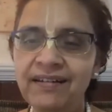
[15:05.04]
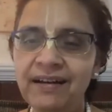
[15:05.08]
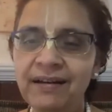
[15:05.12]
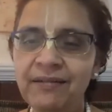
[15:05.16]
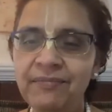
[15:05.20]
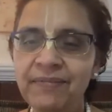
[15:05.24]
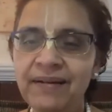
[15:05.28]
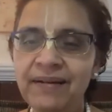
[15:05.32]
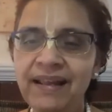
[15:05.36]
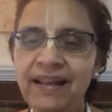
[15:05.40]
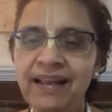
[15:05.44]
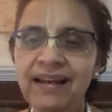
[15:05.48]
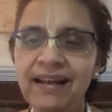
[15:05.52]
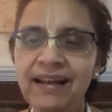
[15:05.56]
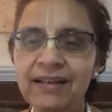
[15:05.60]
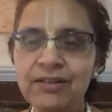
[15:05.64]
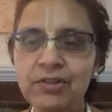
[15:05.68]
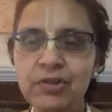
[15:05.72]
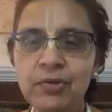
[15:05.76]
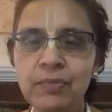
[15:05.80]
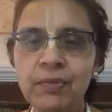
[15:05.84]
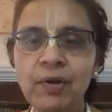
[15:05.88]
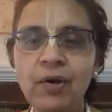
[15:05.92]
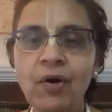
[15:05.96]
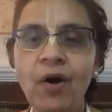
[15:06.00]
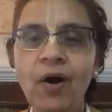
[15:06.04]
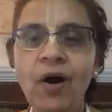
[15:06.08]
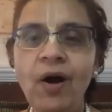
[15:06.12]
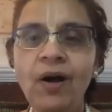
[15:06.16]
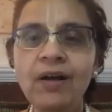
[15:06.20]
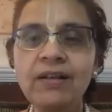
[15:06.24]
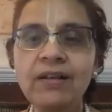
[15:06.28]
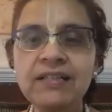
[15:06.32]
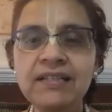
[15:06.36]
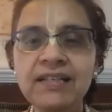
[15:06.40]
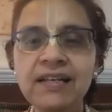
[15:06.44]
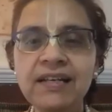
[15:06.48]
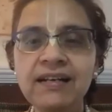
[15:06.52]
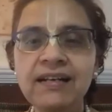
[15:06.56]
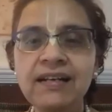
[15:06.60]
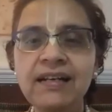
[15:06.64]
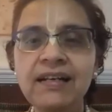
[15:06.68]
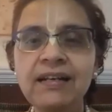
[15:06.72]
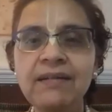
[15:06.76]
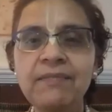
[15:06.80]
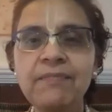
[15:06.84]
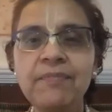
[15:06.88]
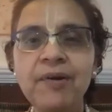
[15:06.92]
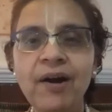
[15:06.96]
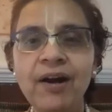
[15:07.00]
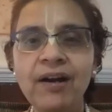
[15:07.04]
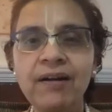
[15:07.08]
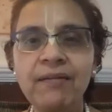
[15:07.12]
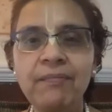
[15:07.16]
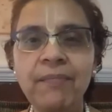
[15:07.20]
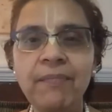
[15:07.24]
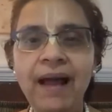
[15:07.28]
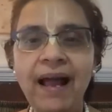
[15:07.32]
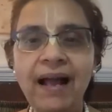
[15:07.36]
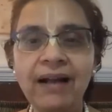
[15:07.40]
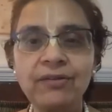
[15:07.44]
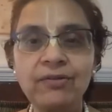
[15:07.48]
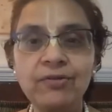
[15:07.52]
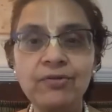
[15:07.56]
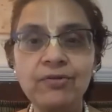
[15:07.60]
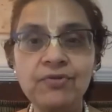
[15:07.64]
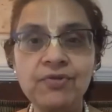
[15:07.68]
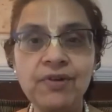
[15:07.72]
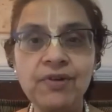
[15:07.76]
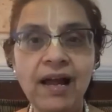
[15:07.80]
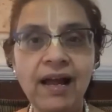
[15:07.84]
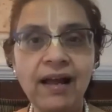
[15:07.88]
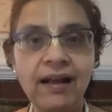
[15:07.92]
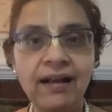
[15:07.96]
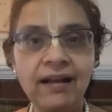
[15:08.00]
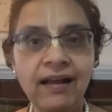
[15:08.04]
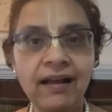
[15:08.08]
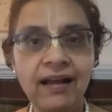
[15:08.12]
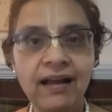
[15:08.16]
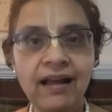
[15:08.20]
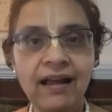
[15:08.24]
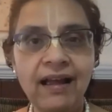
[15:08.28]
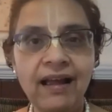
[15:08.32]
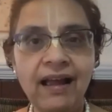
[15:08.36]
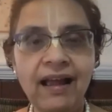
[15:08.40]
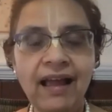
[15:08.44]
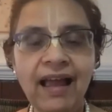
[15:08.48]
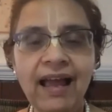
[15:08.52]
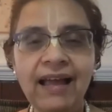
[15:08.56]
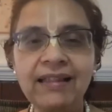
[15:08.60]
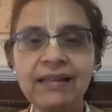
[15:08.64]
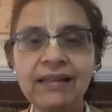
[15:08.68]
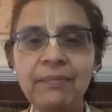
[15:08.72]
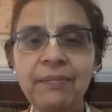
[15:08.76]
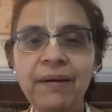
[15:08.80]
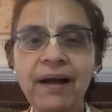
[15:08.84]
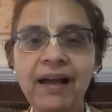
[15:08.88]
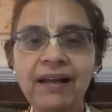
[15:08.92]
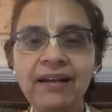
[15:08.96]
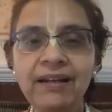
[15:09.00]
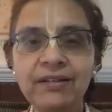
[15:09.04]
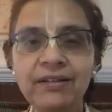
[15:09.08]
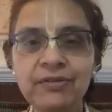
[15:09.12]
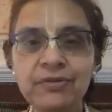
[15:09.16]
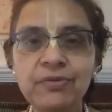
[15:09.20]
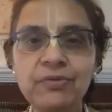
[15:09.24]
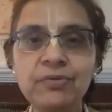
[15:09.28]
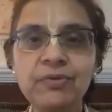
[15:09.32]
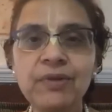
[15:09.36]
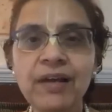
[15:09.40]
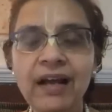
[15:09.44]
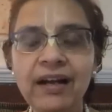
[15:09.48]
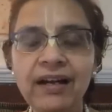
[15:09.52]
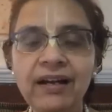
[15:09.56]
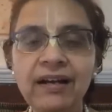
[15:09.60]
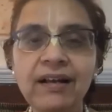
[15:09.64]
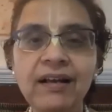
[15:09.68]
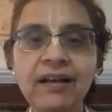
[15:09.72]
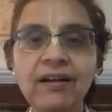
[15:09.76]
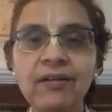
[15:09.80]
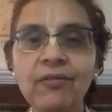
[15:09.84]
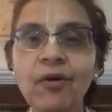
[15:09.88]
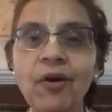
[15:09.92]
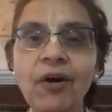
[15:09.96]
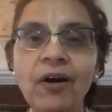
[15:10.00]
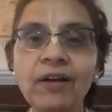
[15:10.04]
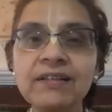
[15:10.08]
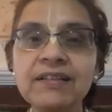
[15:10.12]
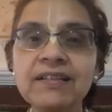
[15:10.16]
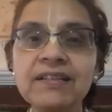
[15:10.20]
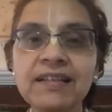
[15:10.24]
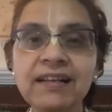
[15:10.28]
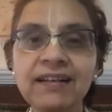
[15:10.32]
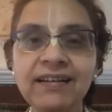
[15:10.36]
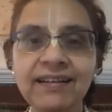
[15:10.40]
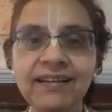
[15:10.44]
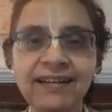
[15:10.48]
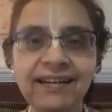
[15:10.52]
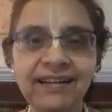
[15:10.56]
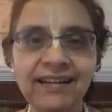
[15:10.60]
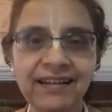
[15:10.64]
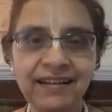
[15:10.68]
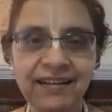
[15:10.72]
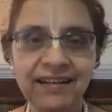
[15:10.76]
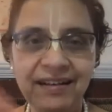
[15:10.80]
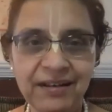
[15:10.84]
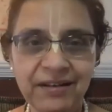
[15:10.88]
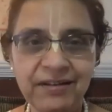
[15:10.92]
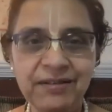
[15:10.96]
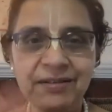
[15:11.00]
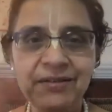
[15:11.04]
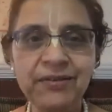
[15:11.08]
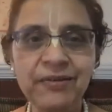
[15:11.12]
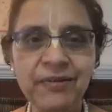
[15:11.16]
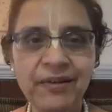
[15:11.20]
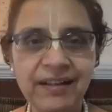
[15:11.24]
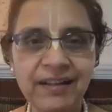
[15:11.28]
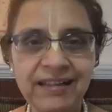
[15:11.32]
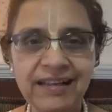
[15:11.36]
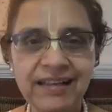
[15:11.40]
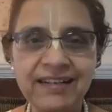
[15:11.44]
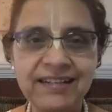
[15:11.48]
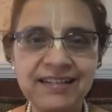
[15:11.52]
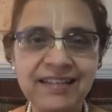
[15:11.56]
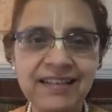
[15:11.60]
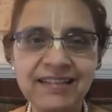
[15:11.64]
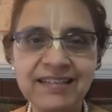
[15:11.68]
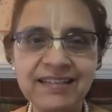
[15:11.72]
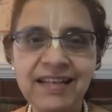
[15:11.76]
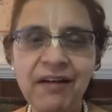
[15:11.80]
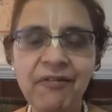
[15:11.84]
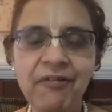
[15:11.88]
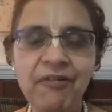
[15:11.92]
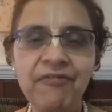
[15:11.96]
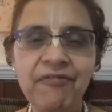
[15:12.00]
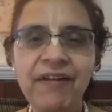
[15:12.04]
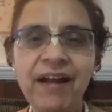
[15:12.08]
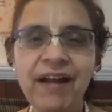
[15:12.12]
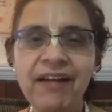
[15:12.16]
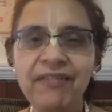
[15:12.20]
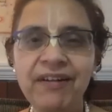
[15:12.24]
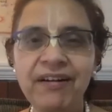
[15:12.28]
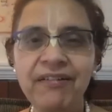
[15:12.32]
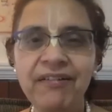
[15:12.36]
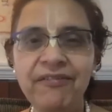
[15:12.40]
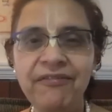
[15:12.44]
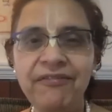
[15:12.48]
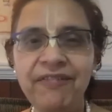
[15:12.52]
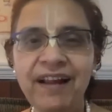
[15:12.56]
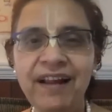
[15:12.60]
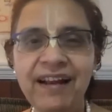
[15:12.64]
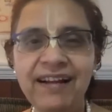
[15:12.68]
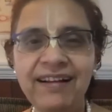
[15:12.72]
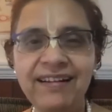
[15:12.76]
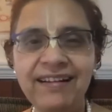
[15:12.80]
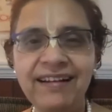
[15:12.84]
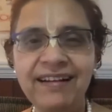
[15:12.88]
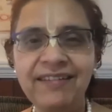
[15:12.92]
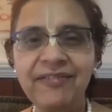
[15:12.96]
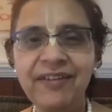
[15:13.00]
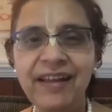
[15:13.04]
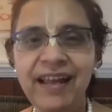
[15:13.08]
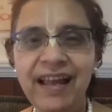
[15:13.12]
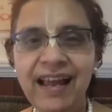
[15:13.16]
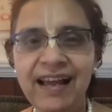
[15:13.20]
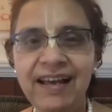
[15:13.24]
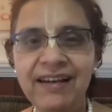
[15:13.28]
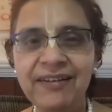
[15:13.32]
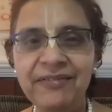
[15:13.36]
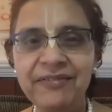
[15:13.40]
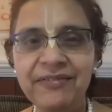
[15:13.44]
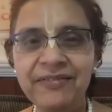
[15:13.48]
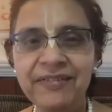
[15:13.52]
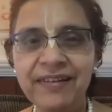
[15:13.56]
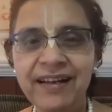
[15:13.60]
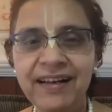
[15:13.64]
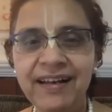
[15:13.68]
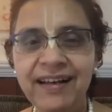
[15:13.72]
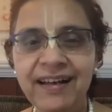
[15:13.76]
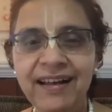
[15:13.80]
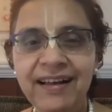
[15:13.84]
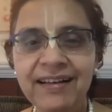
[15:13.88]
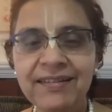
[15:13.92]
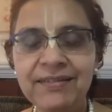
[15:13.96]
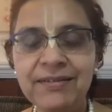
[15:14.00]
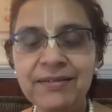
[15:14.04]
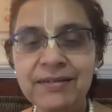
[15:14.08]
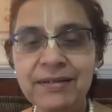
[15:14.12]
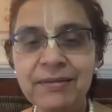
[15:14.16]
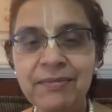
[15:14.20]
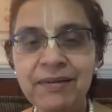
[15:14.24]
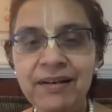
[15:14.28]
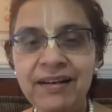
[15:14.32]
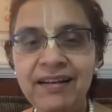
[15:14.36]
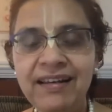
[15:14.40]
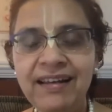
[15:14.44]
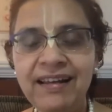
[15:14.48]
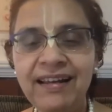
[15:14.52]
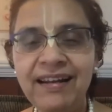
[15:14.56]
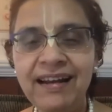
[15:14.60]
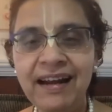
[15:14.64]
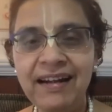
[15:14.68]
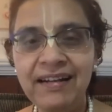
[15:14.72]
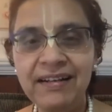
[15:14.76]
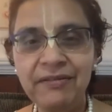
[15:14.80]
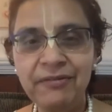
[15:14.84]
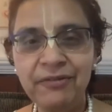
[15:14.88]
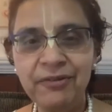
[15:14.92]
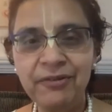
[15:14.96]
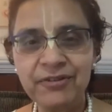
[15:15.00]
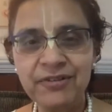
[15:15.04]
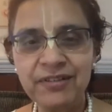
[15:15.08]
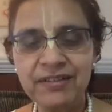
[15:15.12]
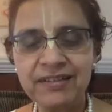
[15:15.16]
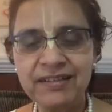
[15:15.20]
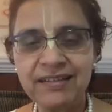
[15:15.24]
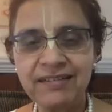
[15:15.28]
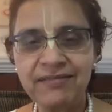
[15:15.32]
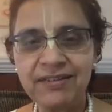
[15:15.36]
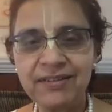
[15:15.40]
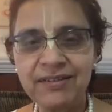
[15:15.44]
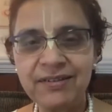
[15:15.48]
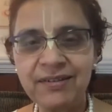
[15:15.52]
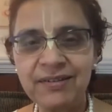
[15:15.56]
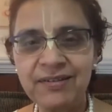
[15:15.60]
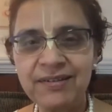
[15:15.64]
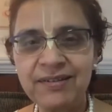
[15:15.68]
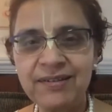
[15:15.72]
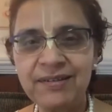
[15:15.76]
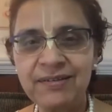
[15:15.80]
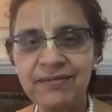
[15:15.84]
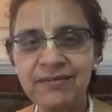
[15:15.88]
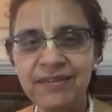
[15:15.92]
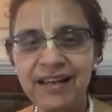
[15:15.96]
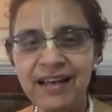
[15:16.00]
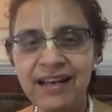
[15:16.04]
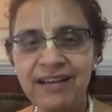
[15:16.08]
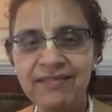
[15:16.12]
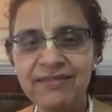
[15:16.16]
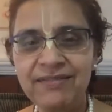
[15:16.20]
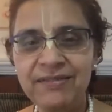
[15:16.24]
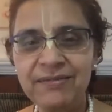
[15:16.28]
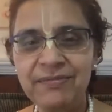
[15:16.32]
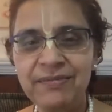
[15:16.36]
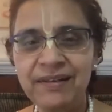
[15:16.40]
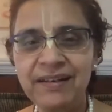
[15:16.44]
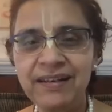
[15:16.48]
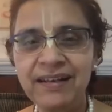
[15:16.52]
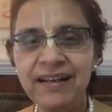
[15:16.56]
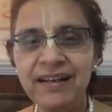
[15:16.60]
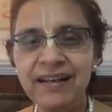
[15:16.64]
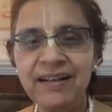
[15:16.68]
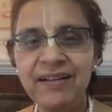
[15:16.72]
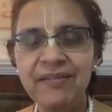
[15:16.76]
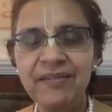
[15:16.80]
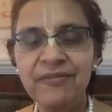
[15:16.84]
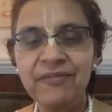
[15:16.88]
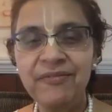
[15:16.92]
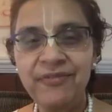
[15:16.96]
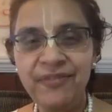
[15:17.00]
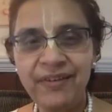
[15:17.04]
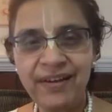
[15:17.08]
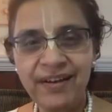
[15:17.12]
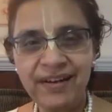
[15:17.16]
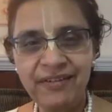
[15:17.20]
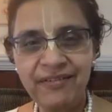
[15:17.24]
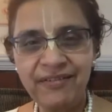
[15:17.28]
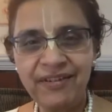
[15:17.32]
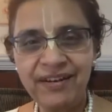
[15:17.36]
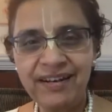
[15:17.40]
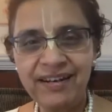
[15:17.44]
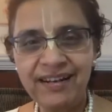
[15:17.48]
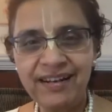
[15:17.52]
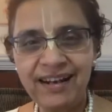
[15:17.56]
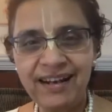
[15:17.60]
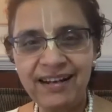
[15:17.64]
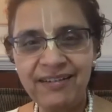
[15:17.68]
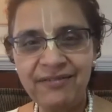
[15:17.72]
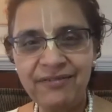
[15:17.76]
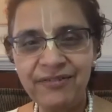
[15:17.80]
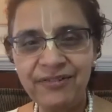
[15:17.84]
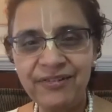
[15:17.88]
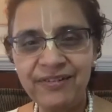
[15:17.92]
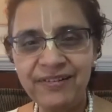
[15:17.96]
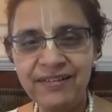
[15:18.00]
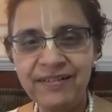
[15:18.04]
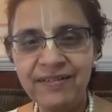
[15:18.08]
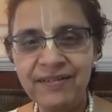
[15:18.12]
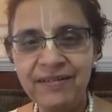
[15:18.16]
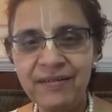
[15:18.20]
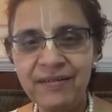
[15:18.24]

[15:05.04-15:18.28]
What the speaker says: plane has to be constantly brought back to track. And the pilots do that constantly during that 6 hour, 5 hour flight that we have. So similarly, in our devotional service also, we have to be very, very careful